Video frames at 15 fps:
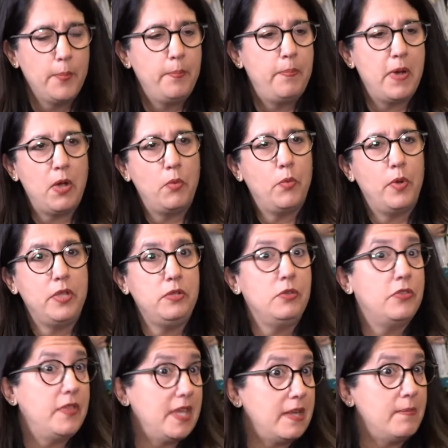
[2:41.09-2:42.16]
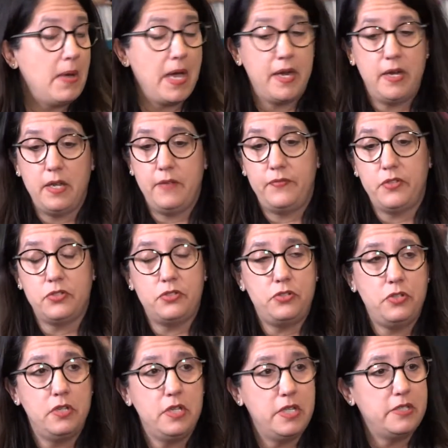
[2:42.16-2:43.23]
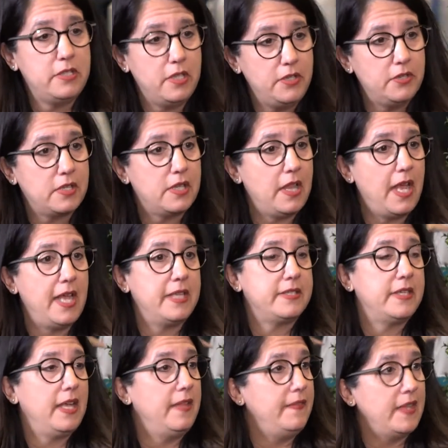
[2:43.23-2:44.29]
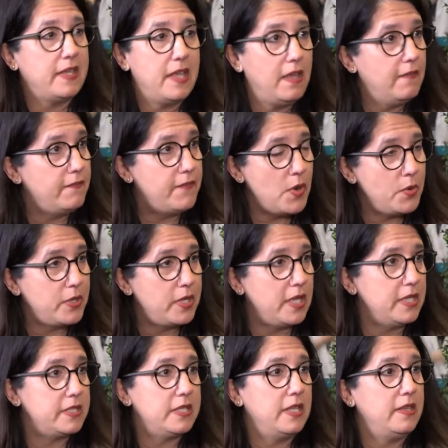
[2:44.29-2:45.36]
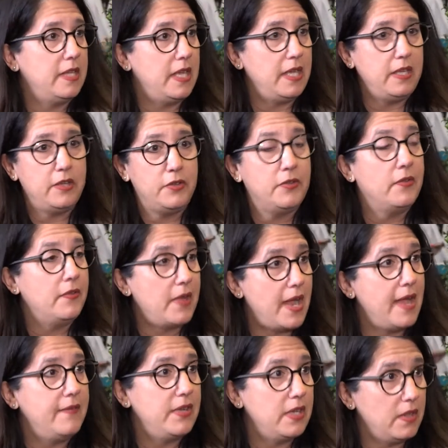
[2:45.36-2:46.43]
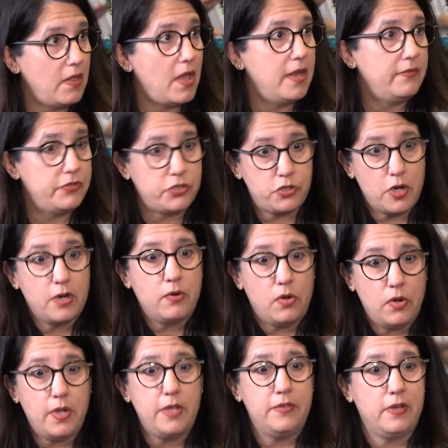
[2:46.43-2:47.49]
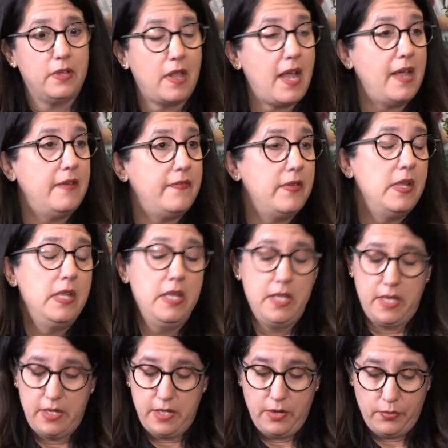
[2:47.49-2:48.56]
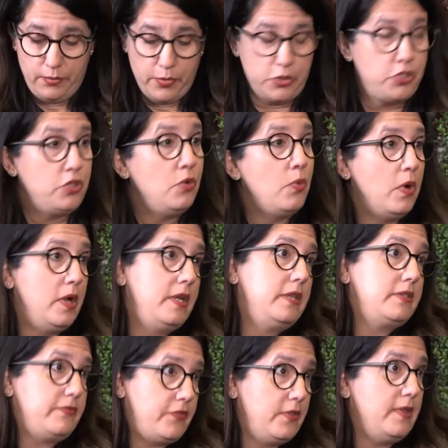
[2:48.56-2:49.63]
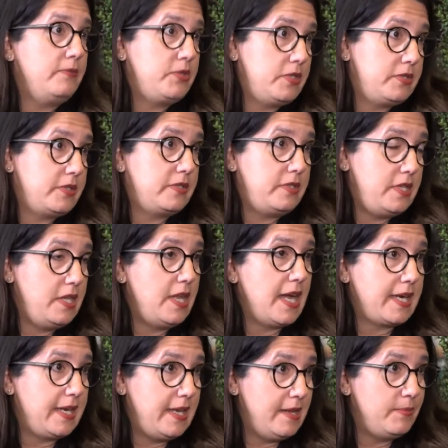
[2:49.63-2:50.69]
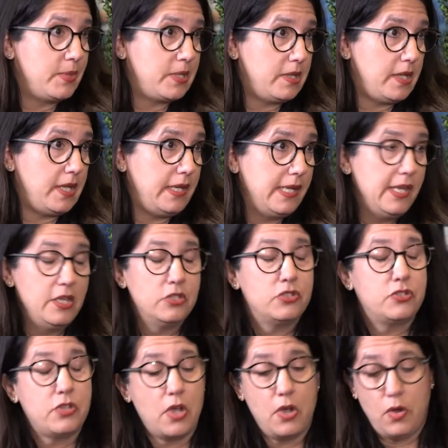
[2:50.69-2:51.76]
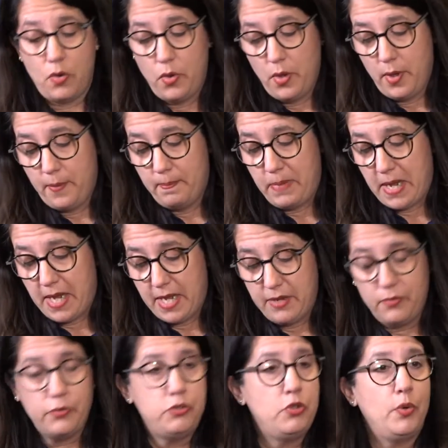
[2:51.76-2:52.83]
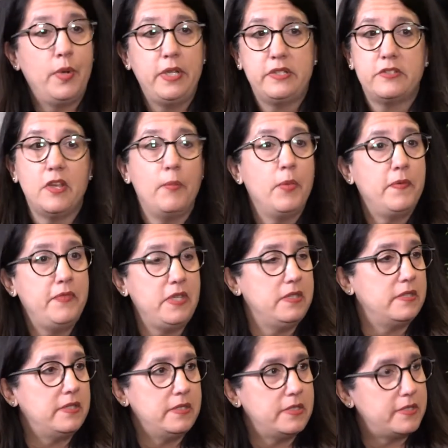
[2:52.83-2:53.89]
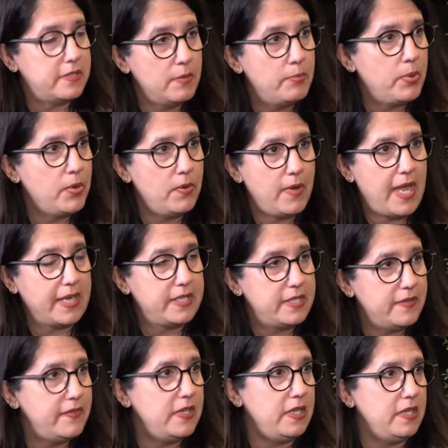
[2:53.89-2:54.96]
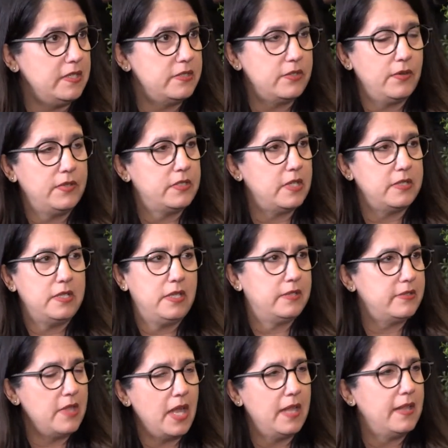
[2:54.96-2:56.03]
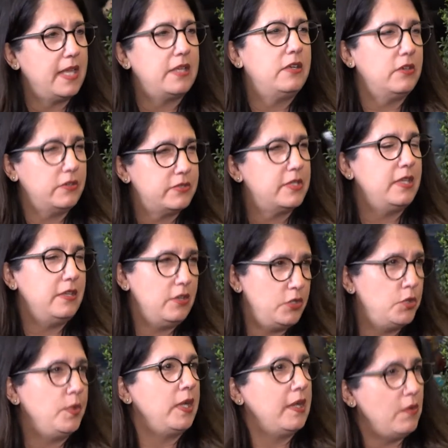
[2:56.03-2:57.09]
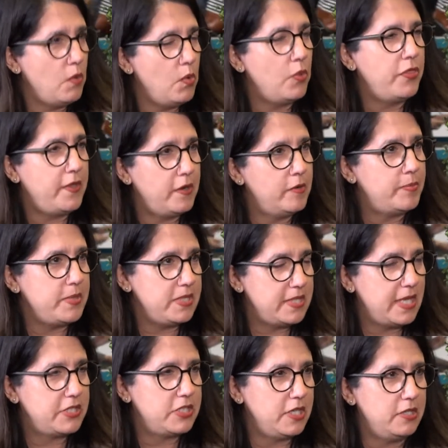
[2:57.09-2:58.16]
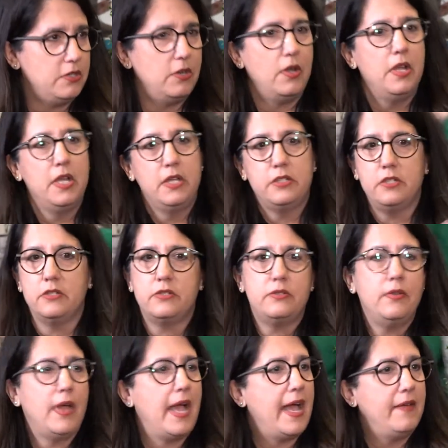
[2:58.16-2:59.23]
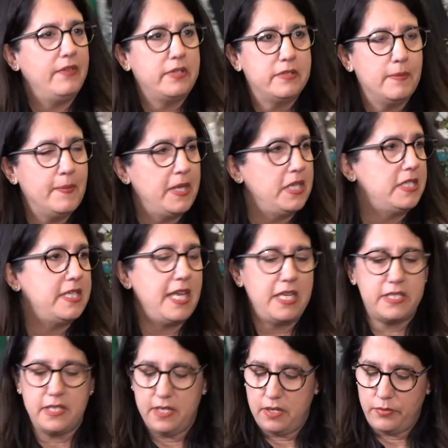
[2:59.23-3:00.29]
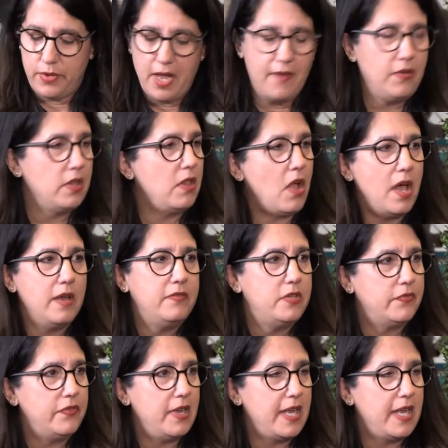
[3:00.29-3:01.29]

But when you think about it, if the student is in your class and they can't focus and they're having a lot of struggle in their life, what you want is for them to succeed academically. So by doing some of these simple activities, so it's not like you're sitting there doing a whole therapy session. You're just having some meditation, and we have a lot of different